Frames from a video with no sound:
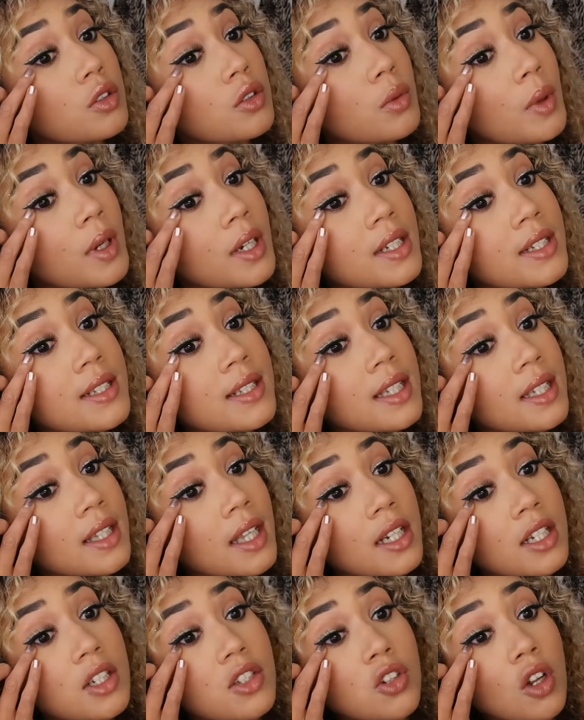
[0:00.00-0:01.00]
You want to see
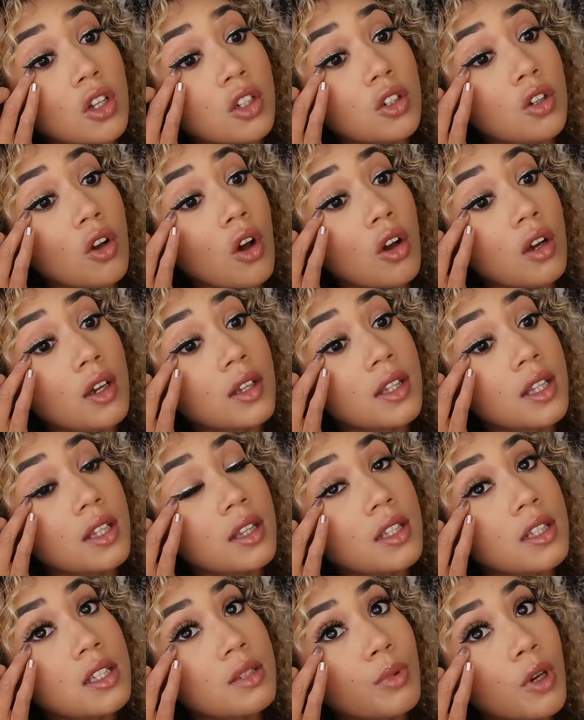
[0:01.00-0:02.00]
that it's not longer
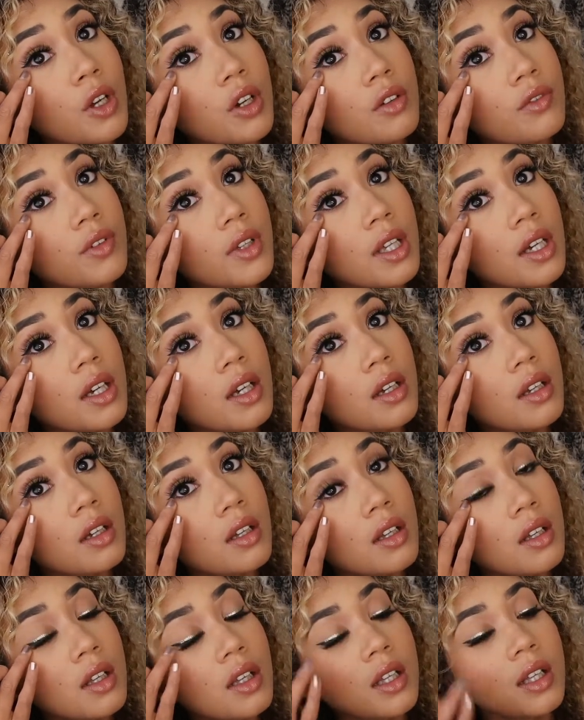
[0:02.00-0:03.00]
than this part over here.
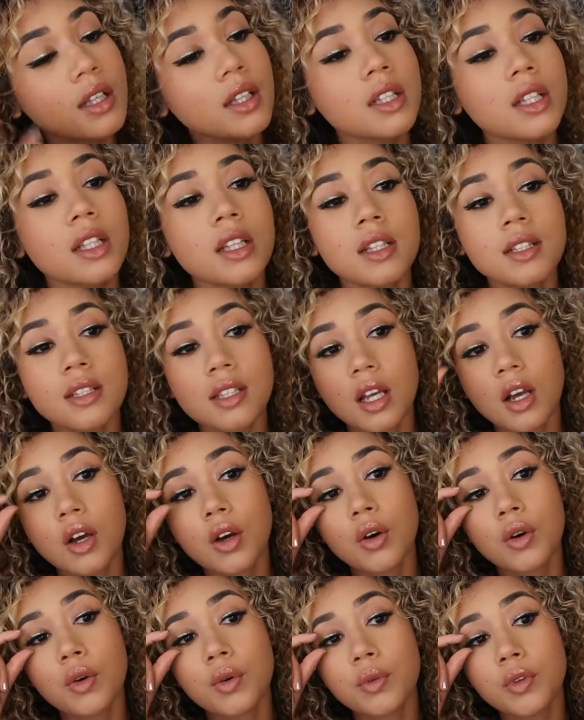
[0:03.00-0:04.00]

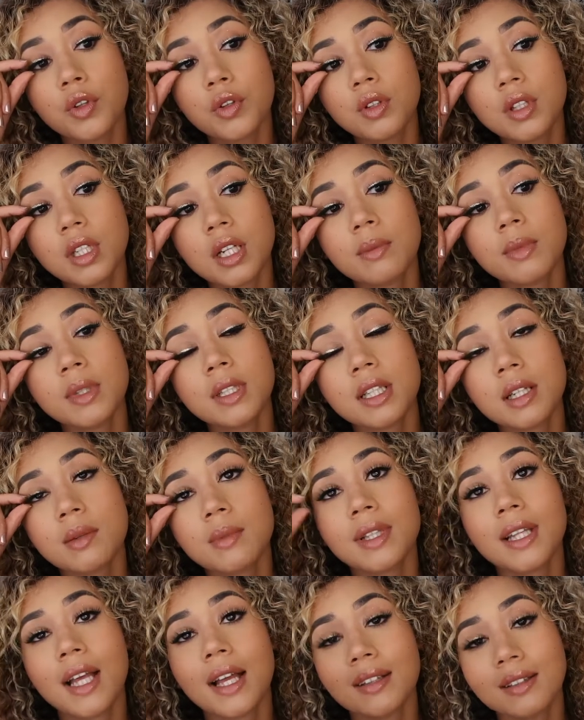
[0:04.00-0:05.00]
So you trim
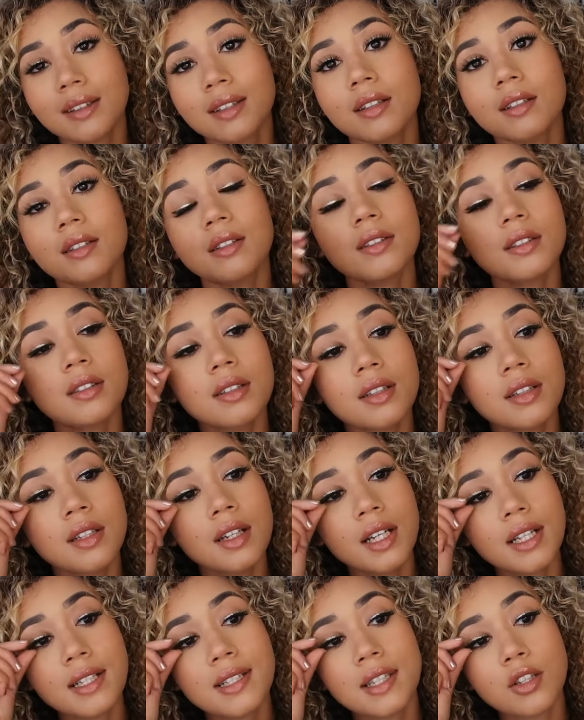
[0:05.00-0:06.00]
it until
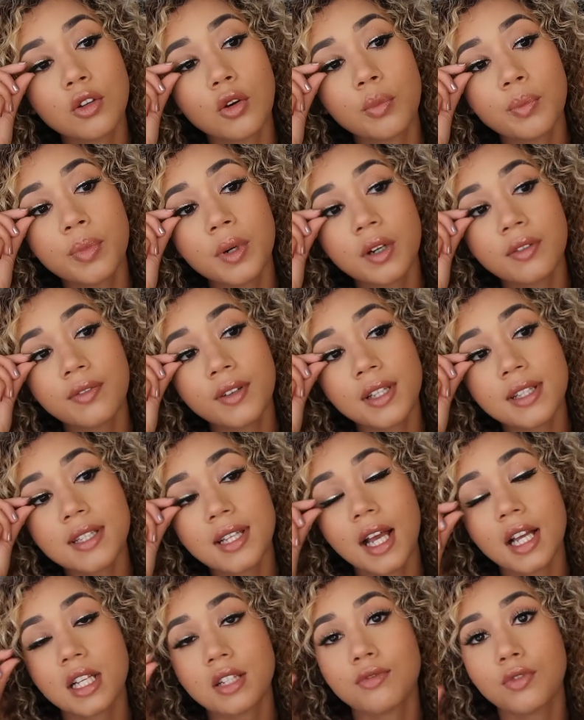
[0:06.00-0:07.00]
it's your perfect
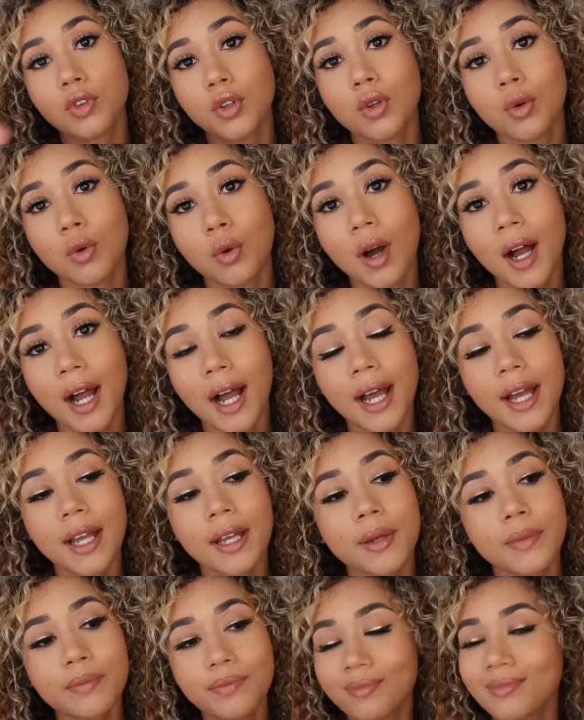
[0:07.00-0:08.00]
size for your
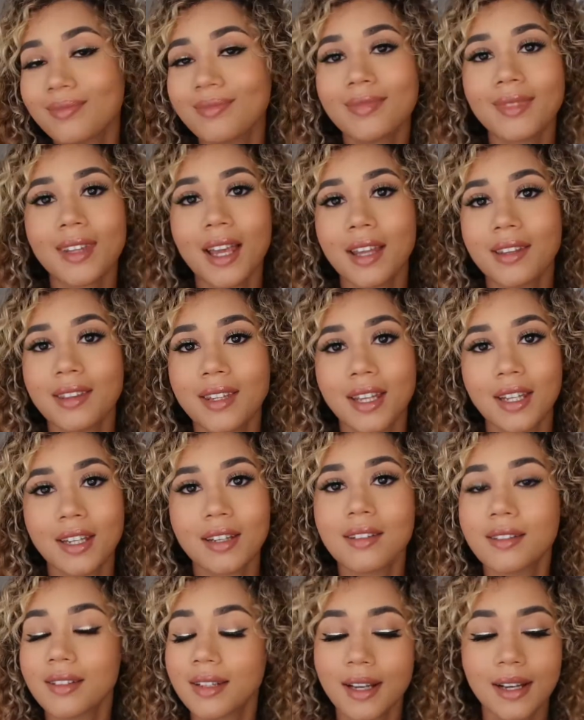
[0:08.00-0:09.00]
eye, and
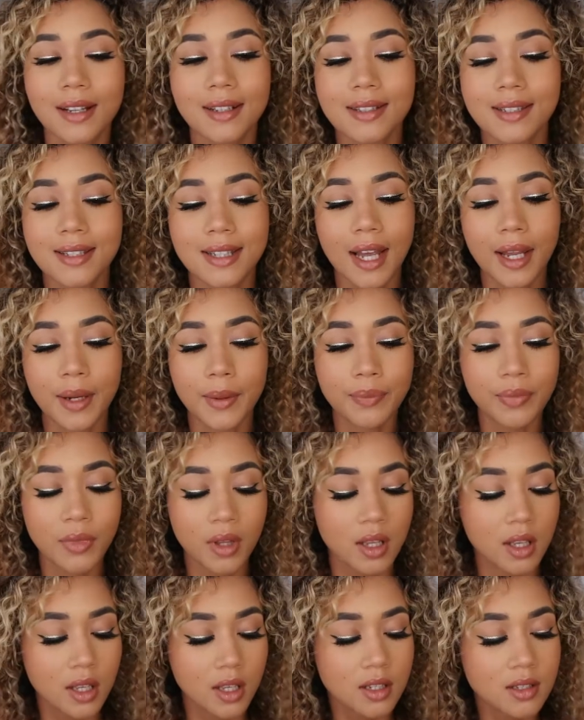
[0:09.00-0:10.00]
then it's done.
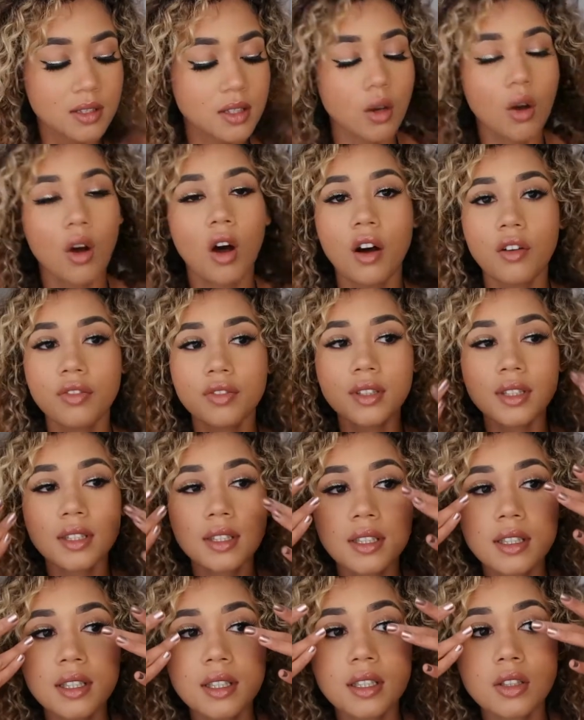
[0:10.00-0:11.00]
So
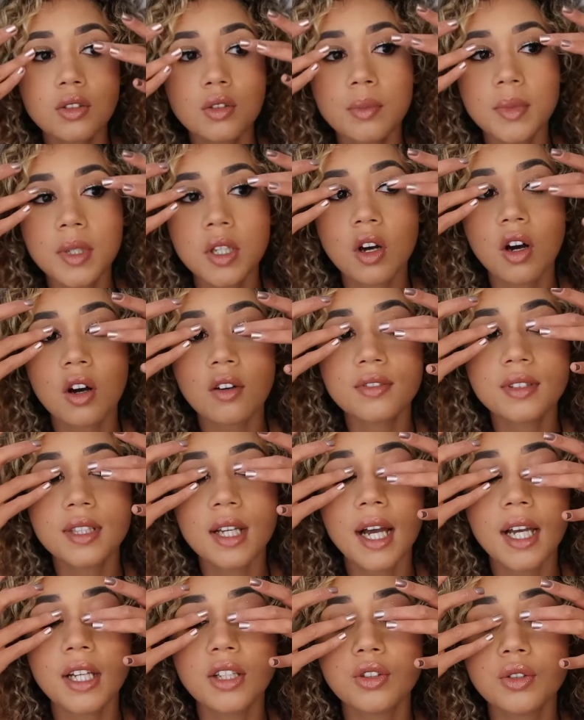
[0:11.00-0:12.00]
normally after
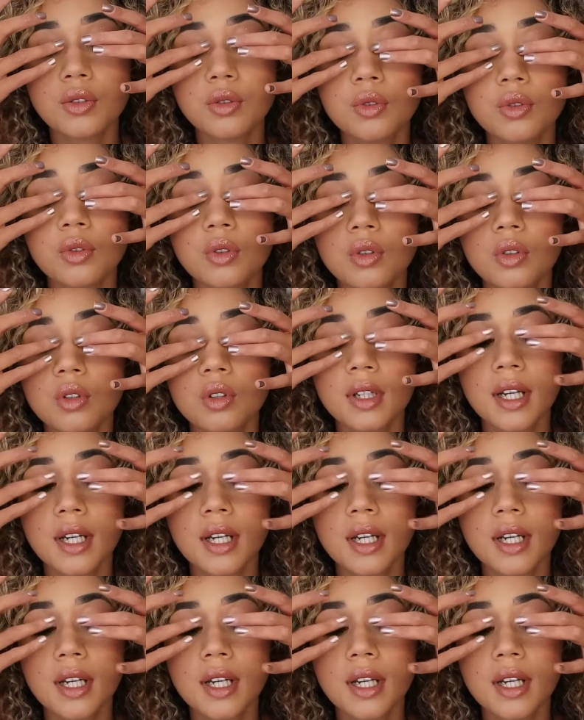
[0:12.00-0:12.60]
I do